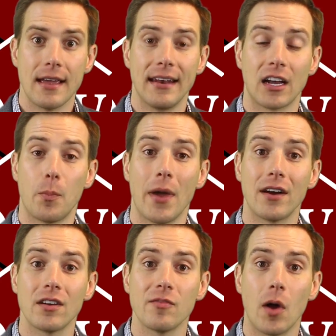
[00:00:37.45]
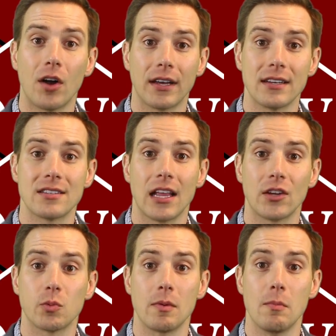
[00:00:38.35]
In a competitive market,
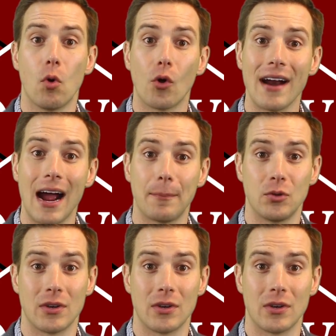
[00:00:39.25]
sellers will be more apt